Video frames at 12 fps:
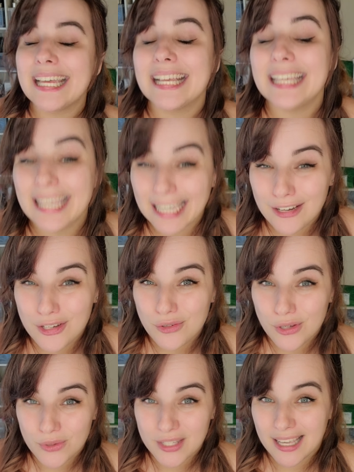Can you
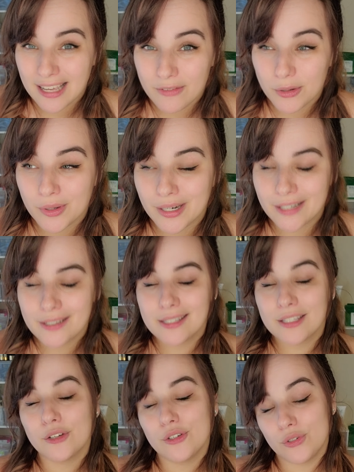use it everywhere
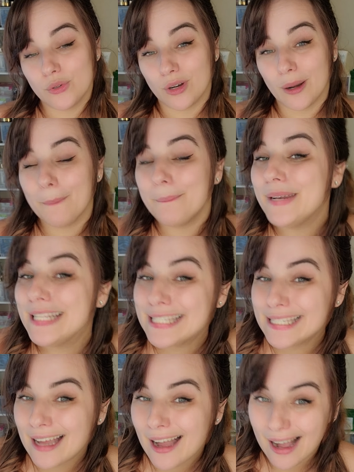else? Sure, but it's
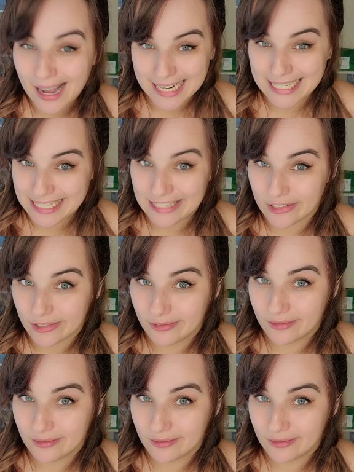not ideal.